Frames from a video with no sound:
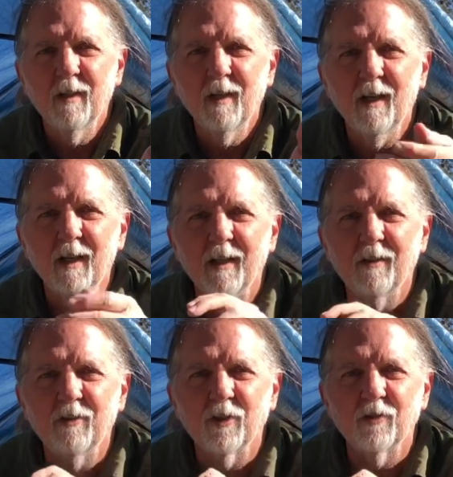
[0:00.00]

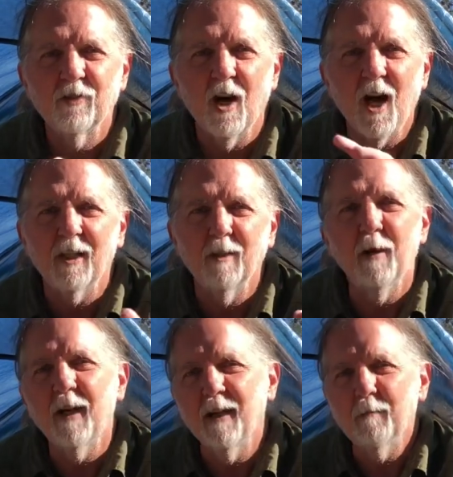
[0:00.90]
and just
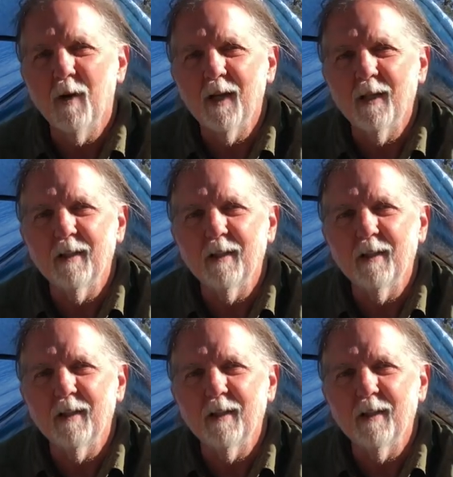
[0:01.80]
documenting my